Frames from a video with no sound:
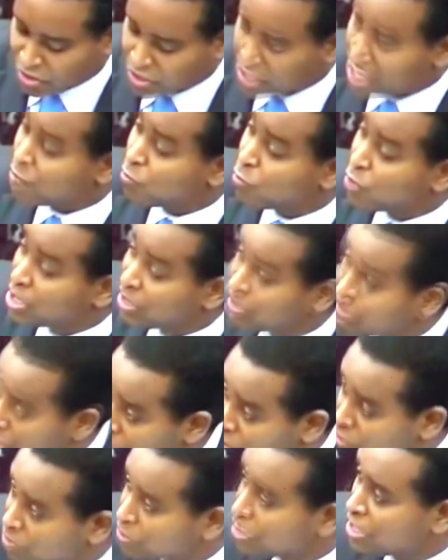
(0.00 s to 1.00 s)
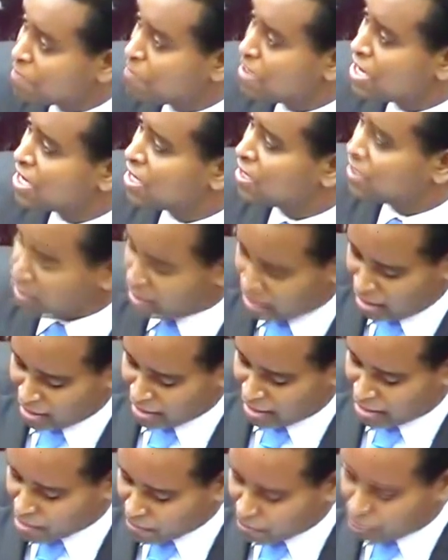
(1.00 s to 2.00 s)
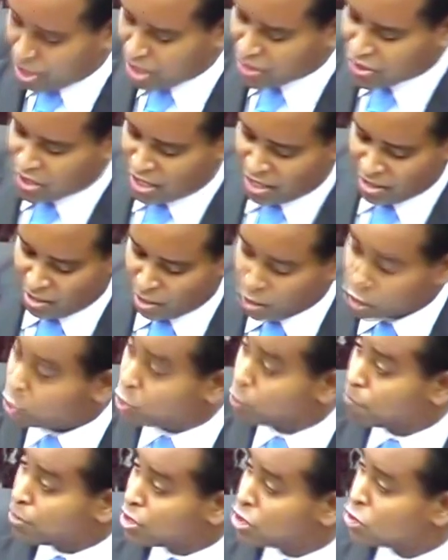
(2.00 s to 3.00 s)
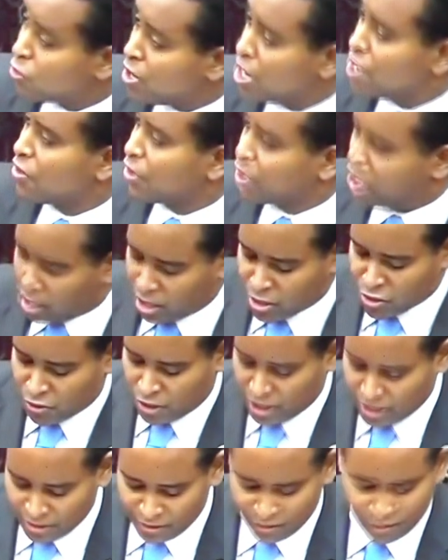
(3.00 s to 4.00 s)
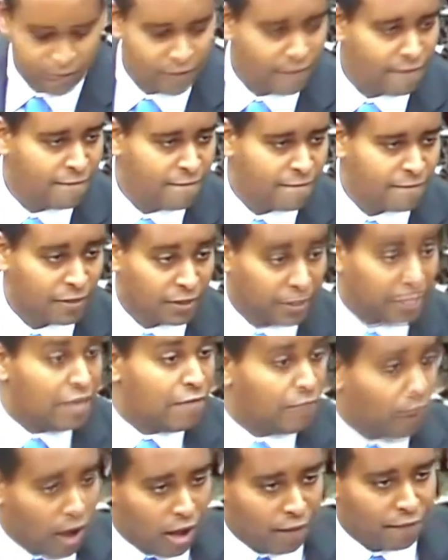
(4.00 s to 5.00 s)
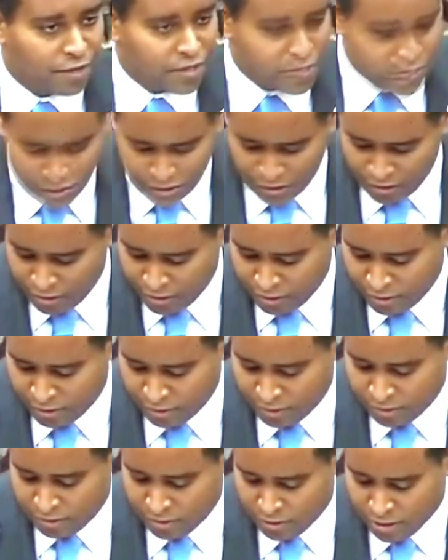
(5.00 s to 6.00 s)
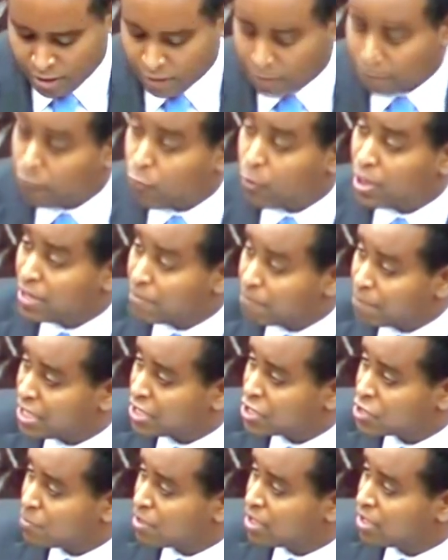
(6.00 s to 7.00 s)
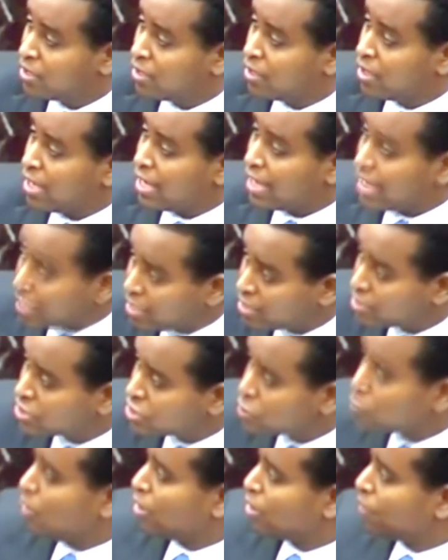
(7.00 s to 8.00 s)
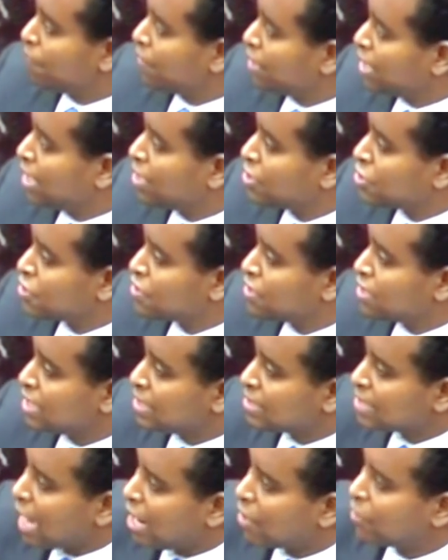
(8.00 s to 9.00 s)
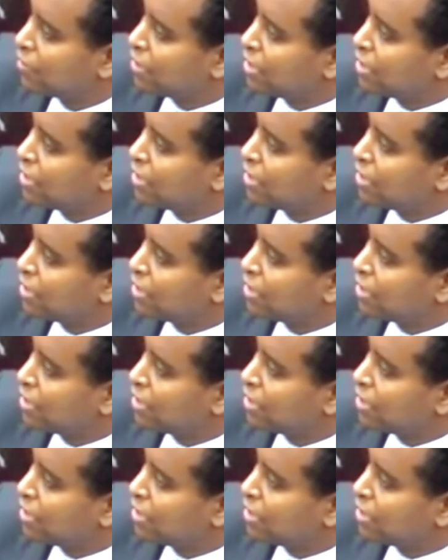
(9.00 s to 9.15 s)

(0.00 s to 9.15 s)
It would literally mean that a president could betray their country, leave office, and avoid impeachment and disqualification entirely.